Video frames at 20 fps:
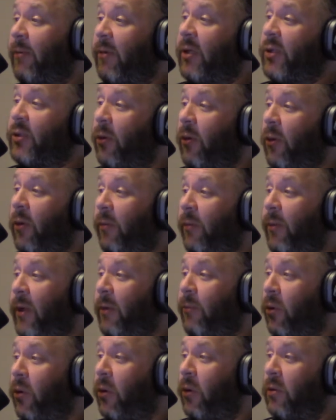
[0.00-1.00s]
control of the
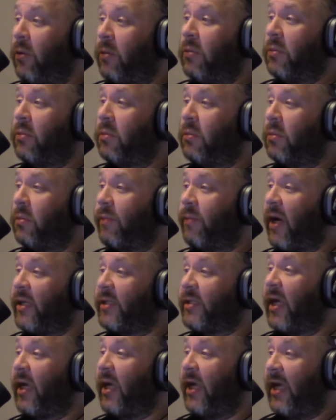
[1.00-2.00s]
people by
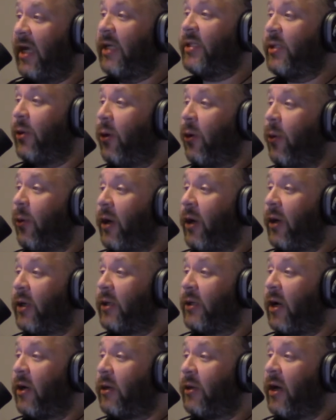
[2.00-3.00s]
saying he's the only one who can
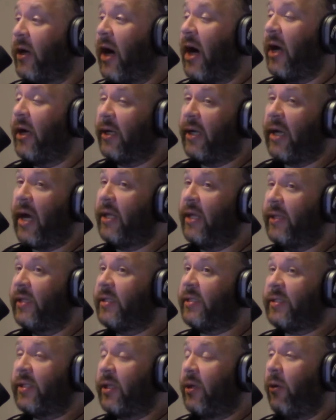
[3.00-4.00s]
talk to God and God
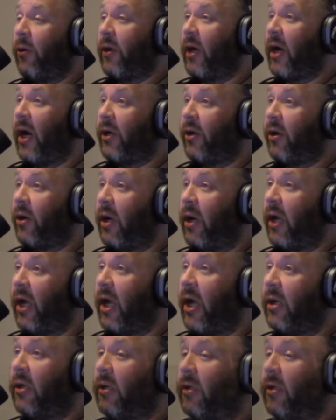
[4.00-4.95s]
this is the only God you're going to get.